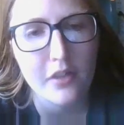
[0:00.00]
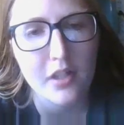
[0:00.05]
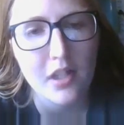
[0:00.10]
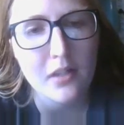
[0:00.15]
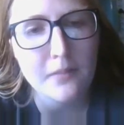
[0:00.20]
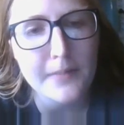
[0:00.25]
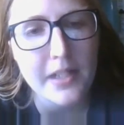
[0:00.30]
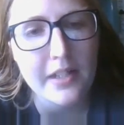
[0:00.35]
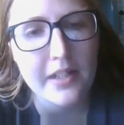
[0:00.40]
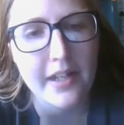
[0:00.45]

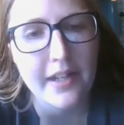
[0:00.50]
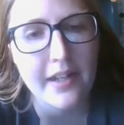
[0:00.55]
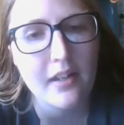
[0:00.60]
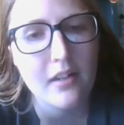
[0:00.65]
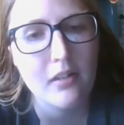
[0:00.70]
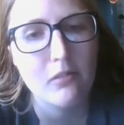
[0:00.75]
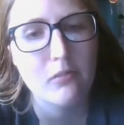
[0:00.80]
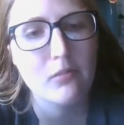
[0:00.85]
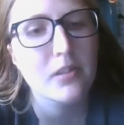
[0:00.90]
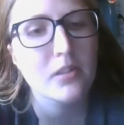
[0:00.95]
coming
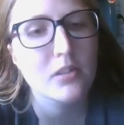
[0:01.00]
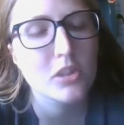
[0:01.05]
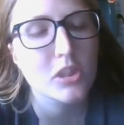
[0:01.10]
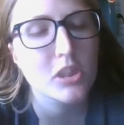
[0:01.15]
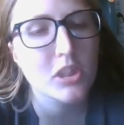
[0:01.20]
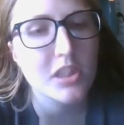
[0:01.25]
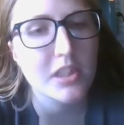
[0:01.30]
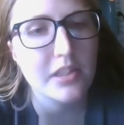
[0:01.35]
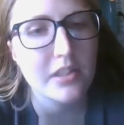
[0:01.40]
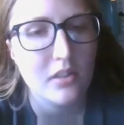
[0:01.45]
out and
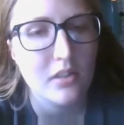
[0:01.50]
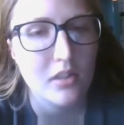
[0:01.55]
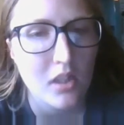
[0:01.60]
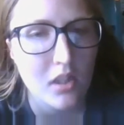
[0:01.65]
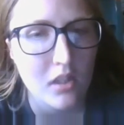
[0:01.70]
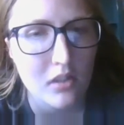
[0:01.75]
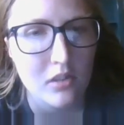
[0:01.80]
she